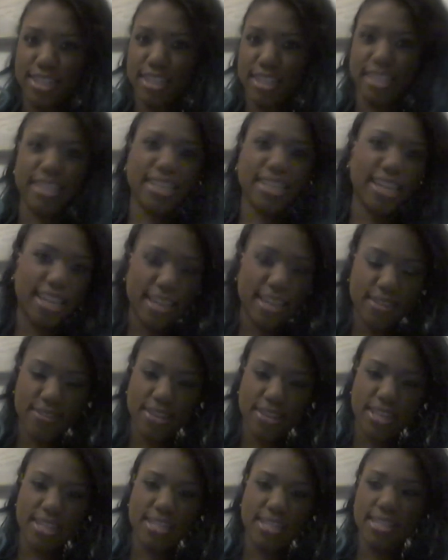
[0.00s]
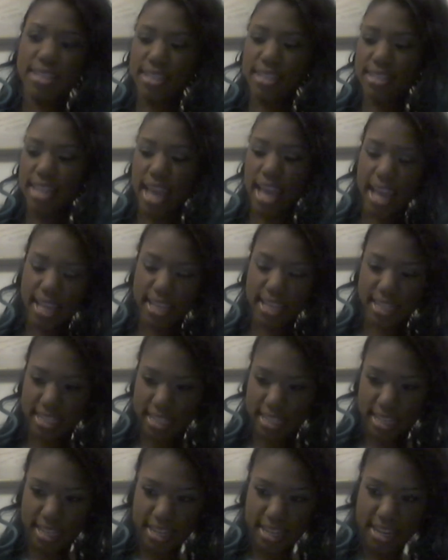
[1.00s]
to leave, he sees
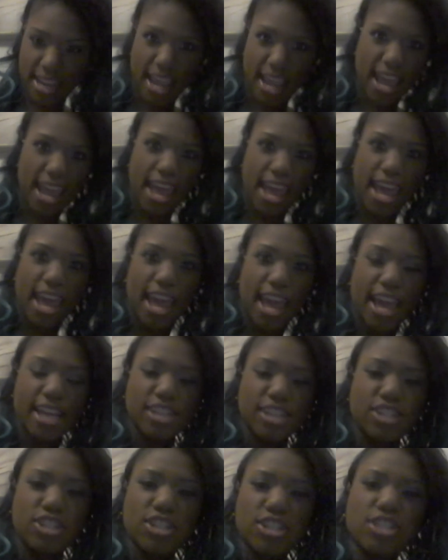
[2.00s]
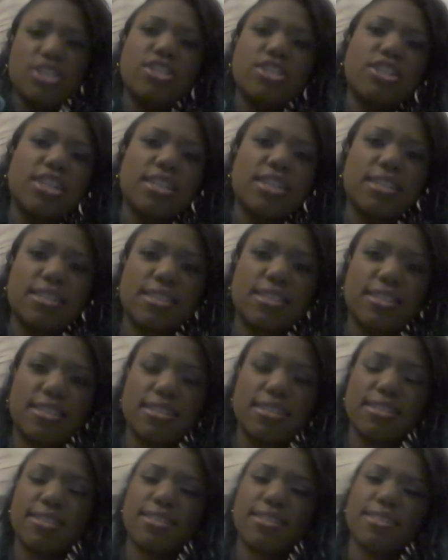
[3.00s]
Allison, and she's just
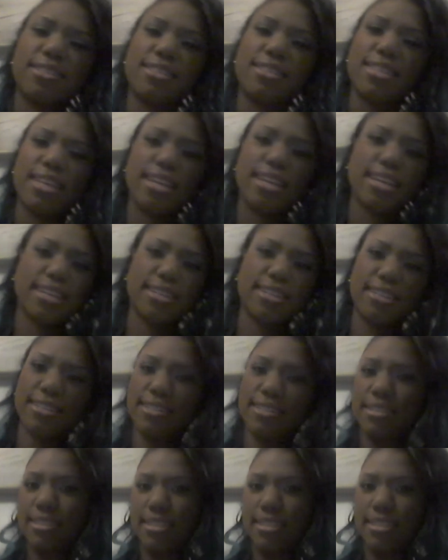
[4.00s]
sitting